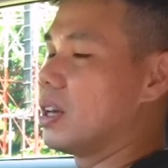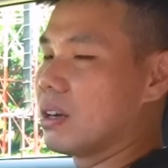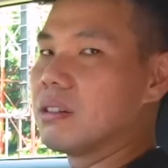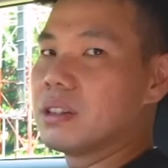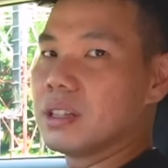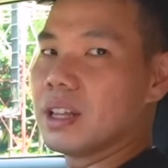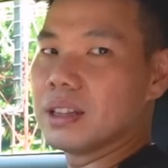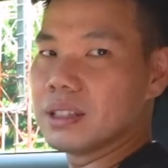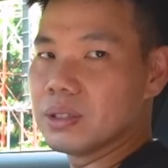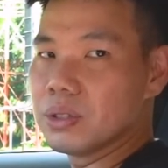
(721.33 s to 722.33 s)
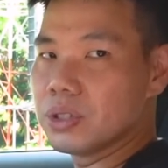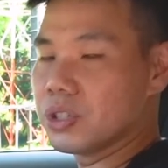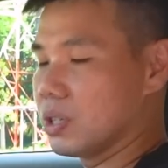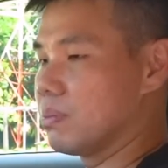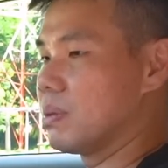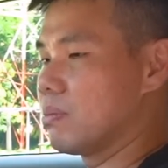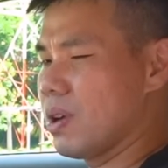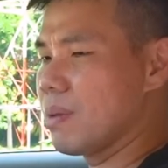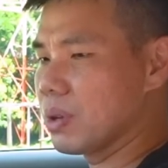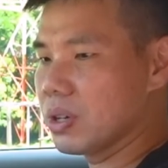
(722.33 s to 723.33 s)
a continental German
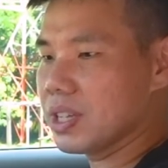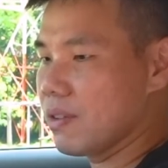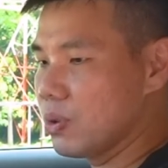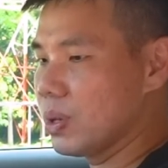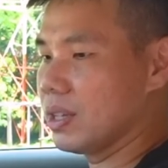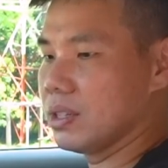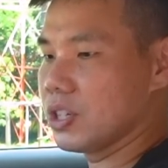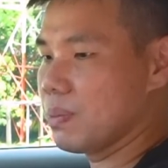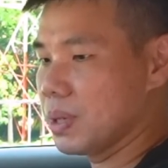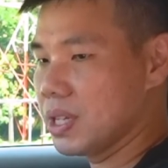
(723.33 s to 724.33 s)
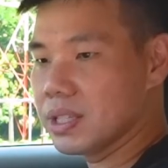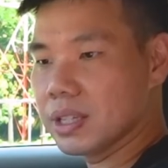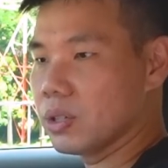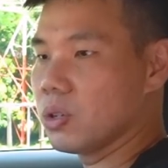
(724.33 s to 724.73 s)
brand because I feel that the Japanese and the